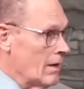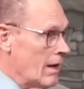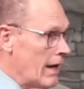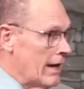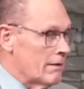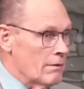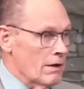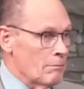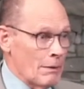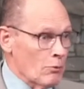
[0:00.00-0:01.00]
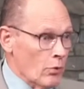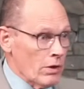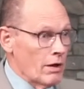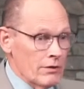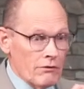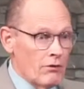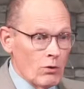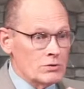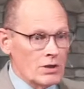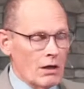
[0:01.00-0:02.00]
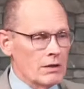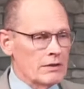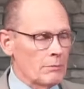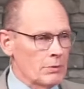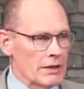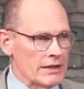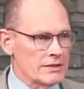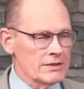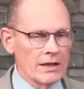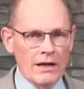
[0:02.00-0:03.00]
And uh, people were on their phones calling the police.